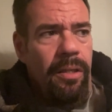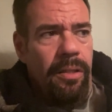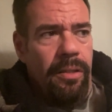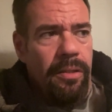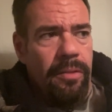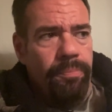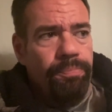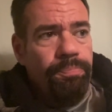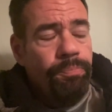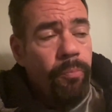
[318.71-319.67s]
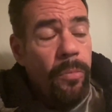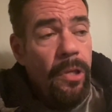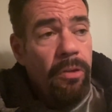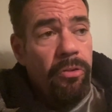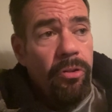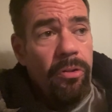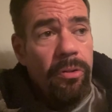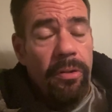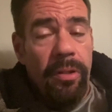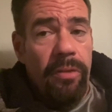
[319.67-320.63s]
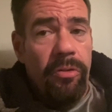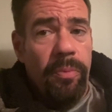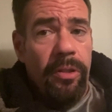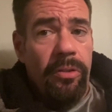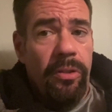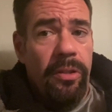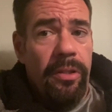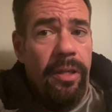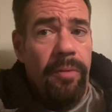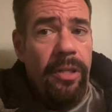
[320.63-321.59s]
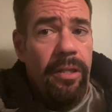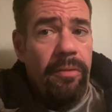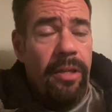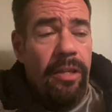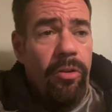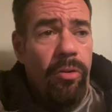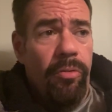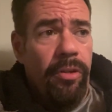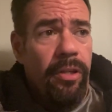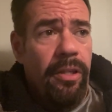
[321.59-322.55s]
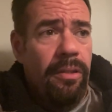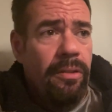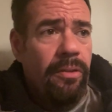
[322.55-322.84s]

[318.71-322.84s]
Um, so that's been good. I mean, I'm getting over it.